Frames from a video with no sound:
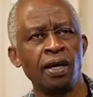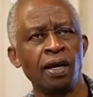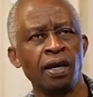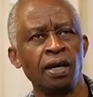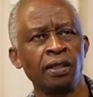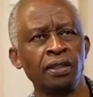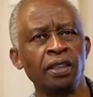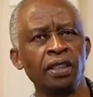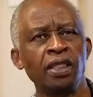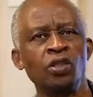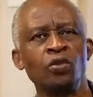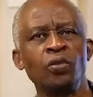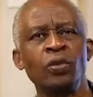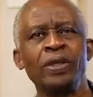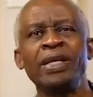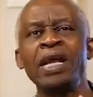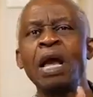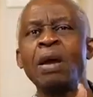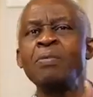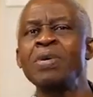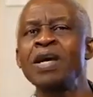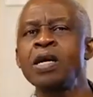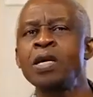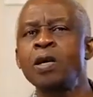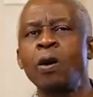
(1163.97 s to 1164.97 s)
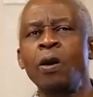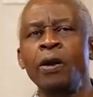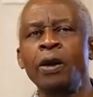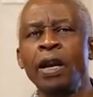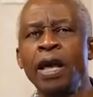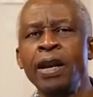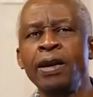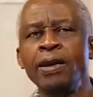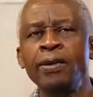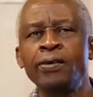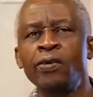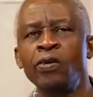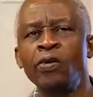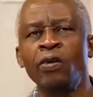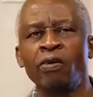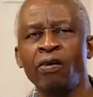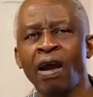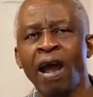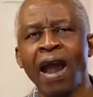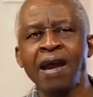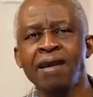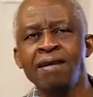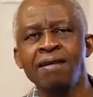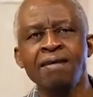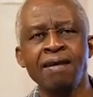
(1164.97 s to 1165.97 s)
She's with them in Connecticut
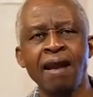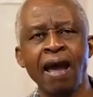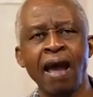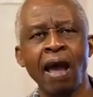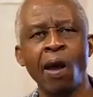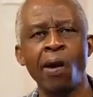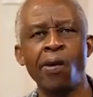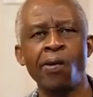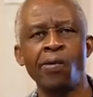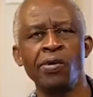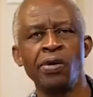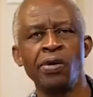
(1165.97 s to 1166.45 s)
right now.